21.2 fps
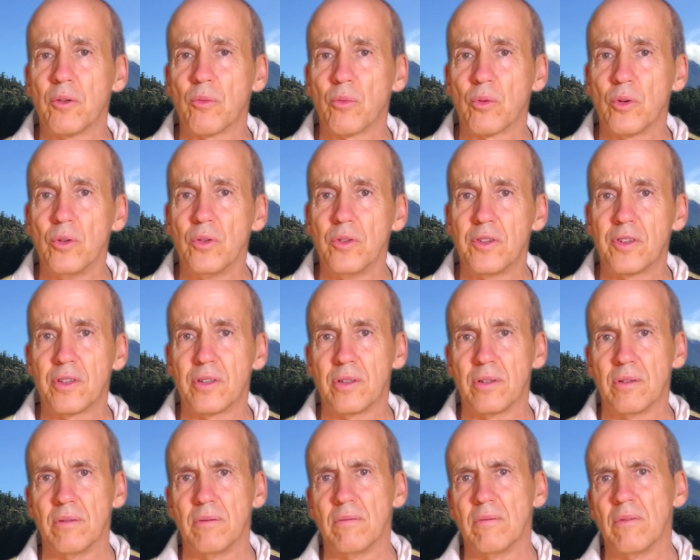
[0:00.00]

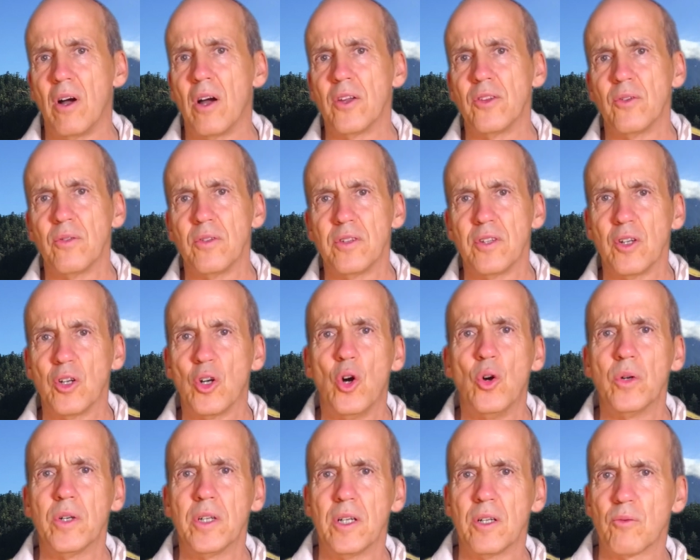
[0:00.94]
routes, either it's the
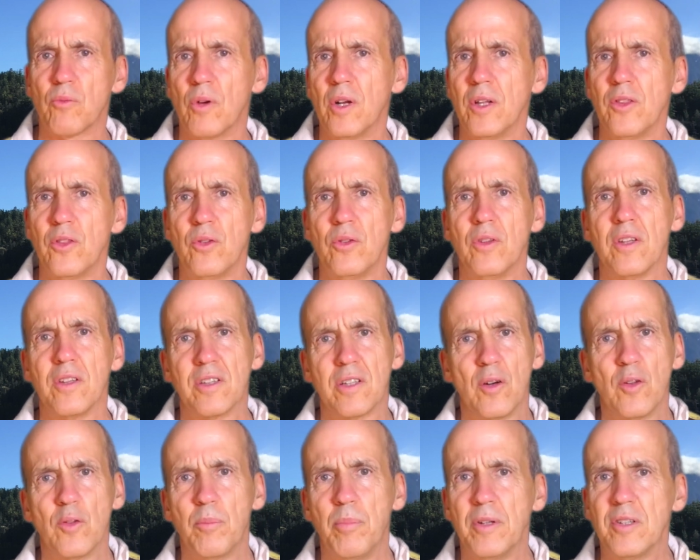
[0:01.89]
Coconut Run through the
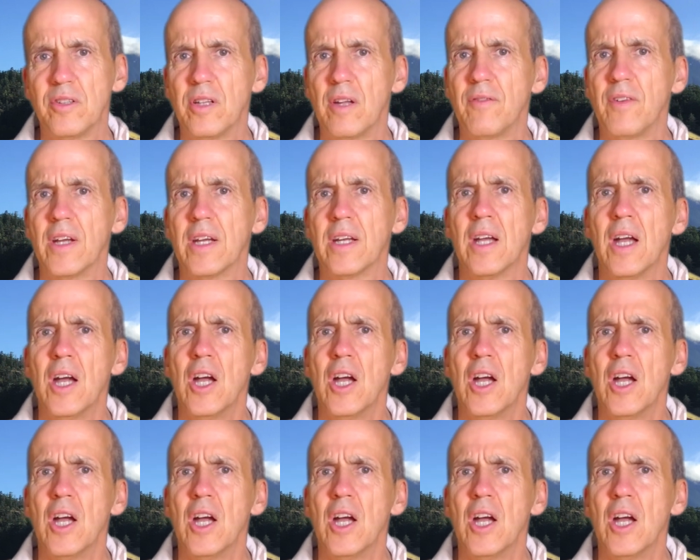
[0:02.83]
South Pacific,